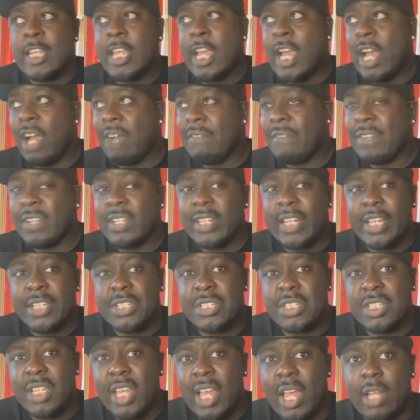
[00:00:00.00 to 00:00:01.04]
yeah, I think
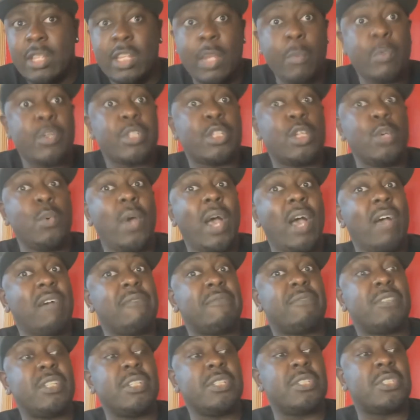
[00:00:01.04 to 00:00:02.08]
that's it. And then we do have
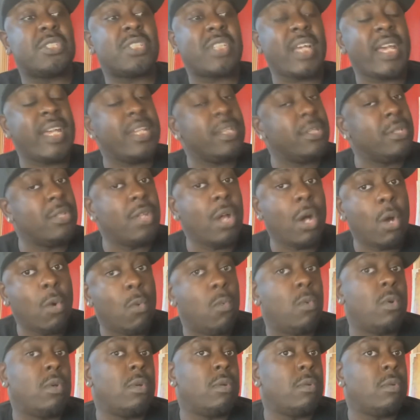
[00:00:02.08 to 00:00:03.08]
Nintendo.